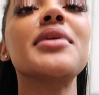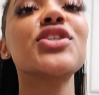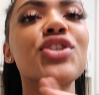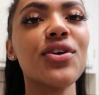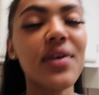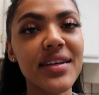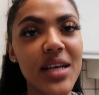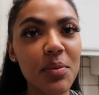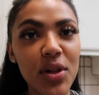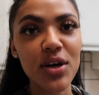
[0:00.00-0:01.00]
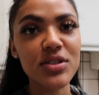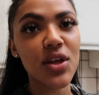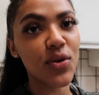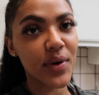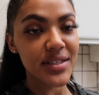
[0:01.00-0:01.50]
gonna show you guys up close
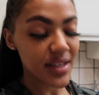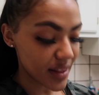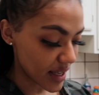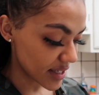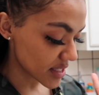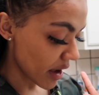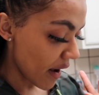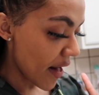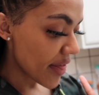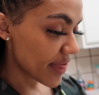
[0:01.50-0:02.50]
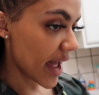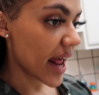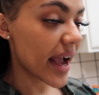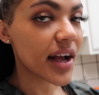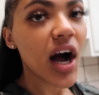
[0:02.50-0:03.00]
the rest of the things that
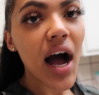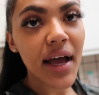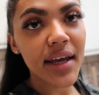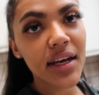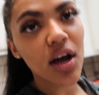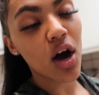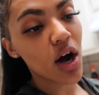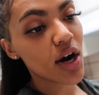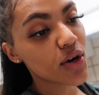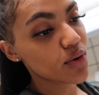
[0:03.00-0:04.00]
I got in our